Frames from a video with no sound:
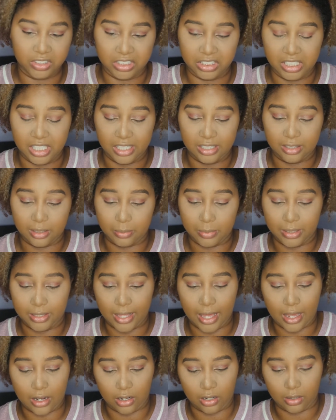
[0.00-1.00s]
We take some of
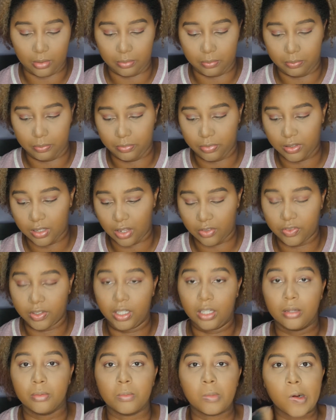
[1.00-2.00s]
that on a
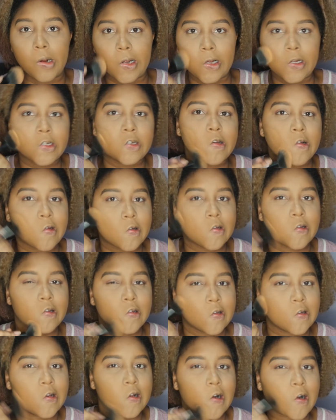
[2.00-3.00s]
fluffy brush and
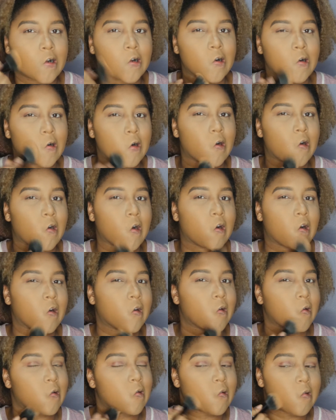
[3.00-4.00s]
just knock off.